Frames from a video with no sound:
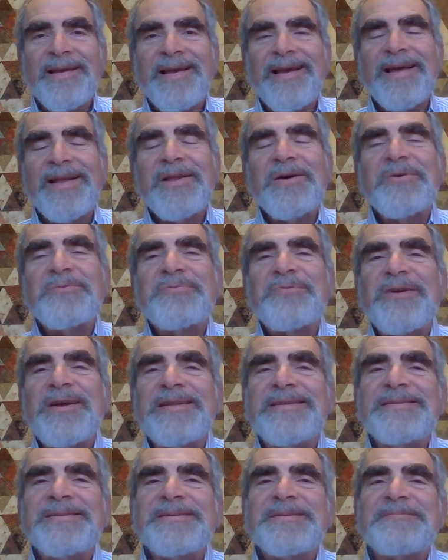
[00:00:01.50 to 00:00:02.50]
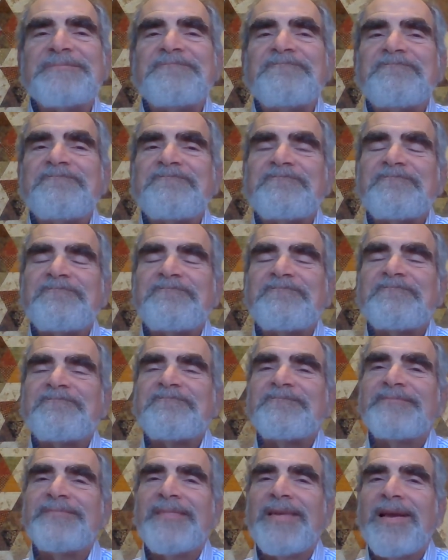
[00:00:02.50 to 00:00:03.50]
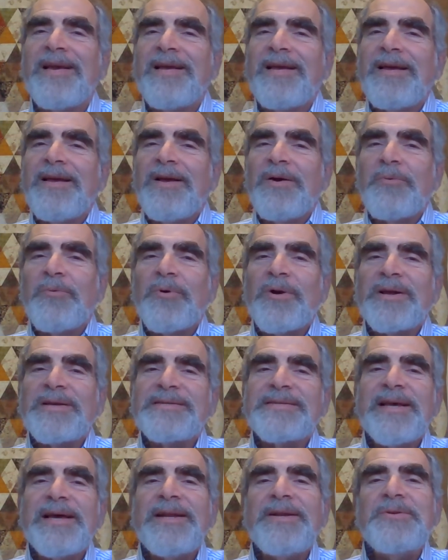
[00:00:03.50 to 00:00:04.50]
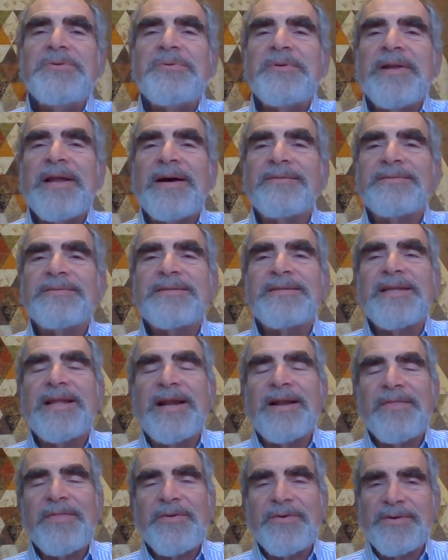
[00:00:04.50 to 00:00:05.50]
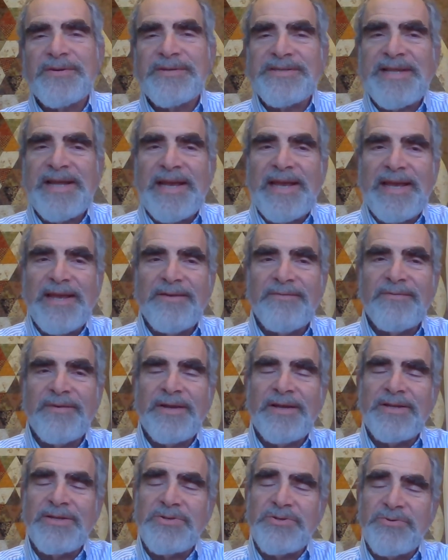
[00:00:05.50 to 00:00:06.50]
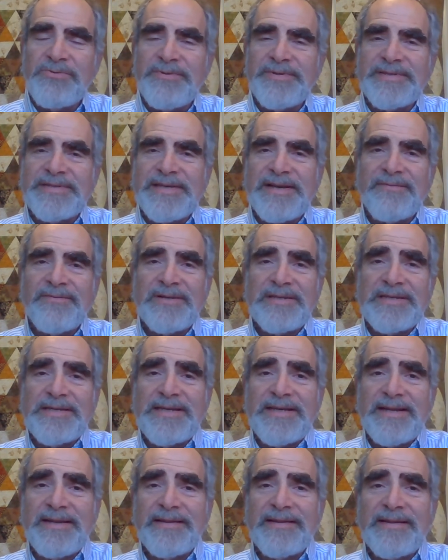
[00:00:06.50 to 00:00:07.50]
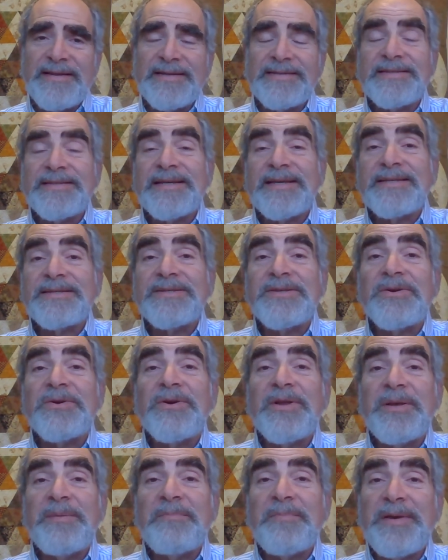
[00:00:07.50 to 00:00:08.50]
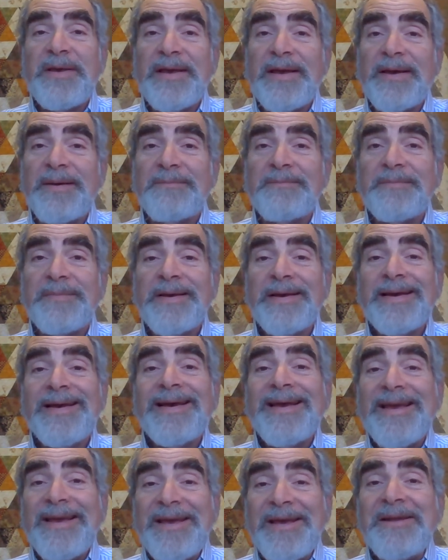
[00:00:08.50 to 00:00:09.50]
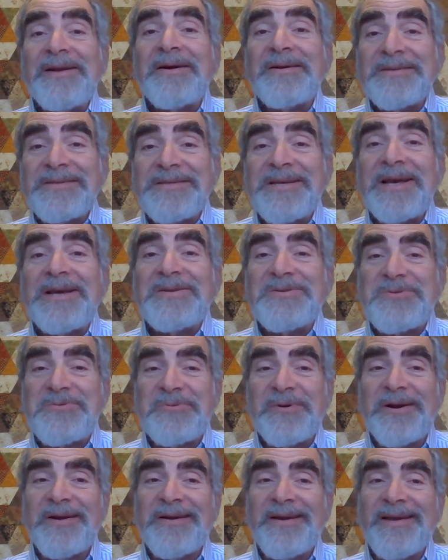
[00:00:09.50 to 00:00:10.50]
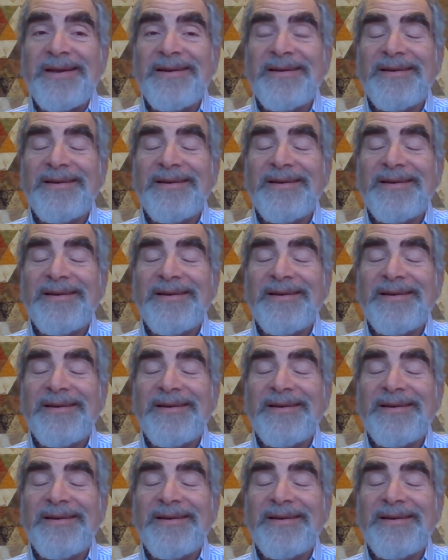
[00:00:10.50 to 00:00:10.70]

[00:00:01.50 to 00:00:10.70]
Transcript: Hello, friends. We're excited to announce that on Thursday evening, June 17th at 6:30 p.m. in our sanctuary,